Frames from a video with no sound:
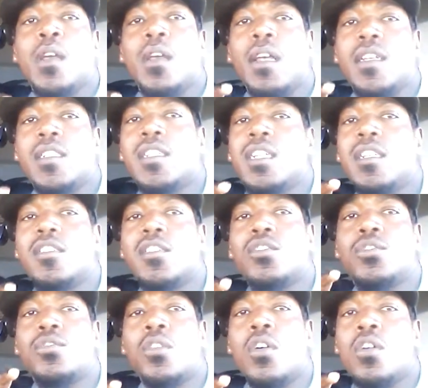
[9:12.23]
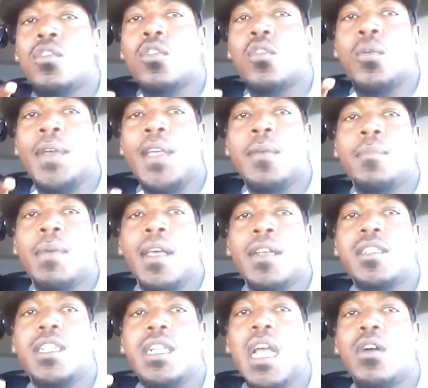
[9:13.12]
And she's a strong queen, man.
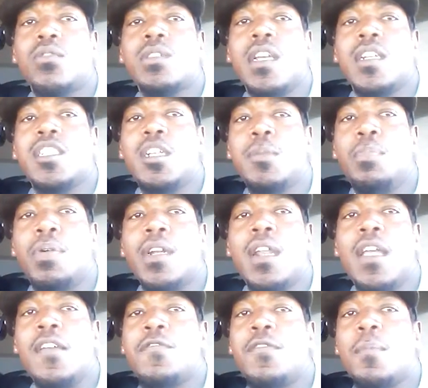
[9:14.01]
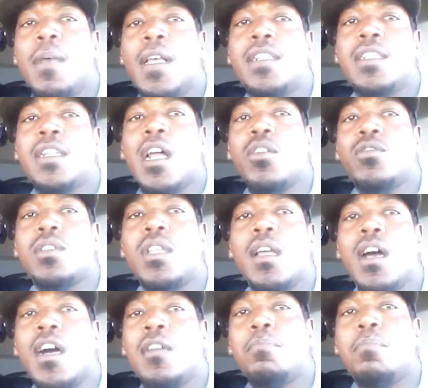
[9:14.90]
She out there, she putting the information out
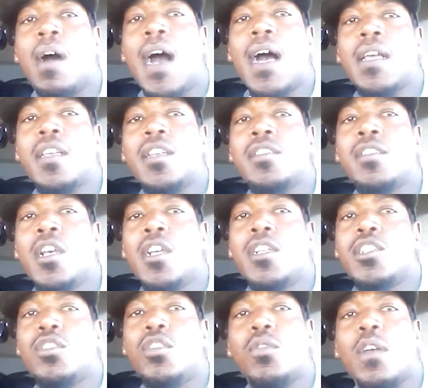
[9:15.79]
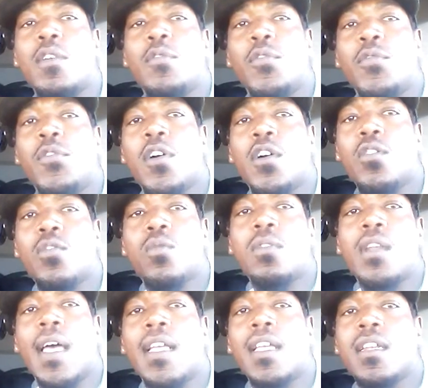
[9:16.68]
there unbiased. She don't give a fuck
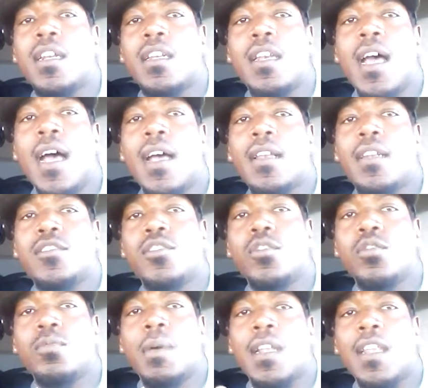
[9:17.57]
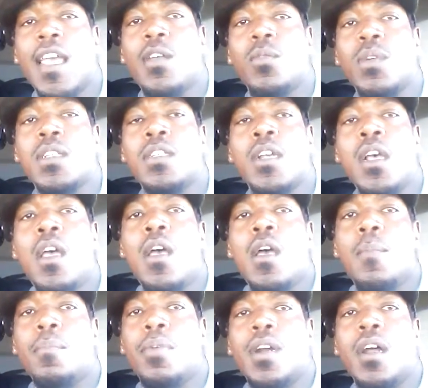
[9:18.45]
who like it or not. Excuse my language,
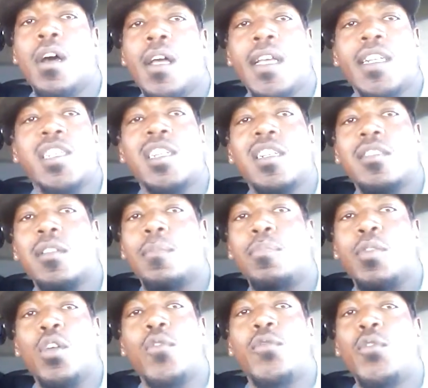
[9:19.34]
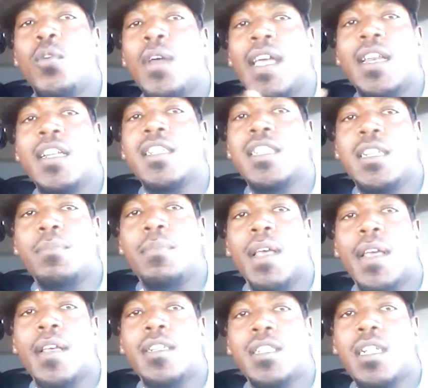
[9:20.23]
but and she's a beautiful energy, man.